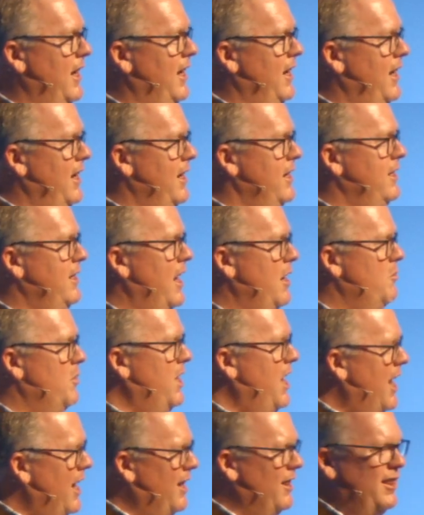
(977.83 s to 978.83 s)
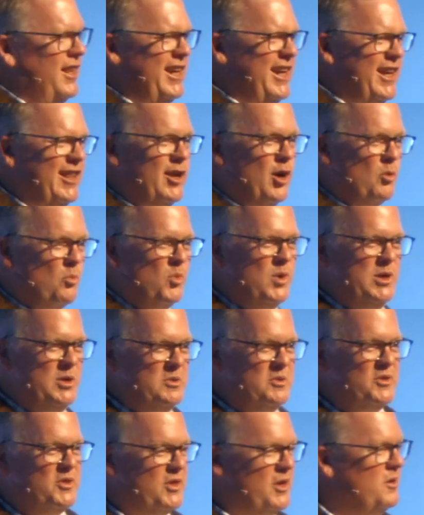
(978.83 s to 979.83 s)
and, and they were kind of licking their
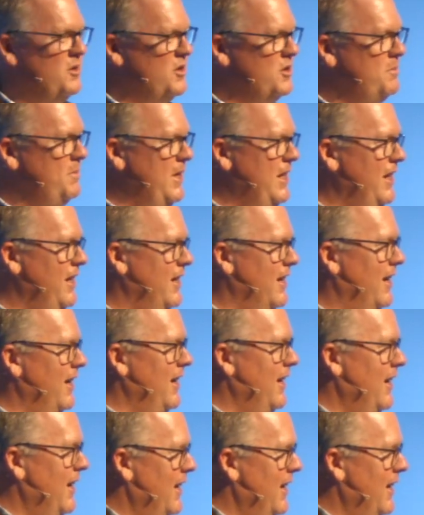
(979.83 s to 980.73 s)
wounds, so to speak.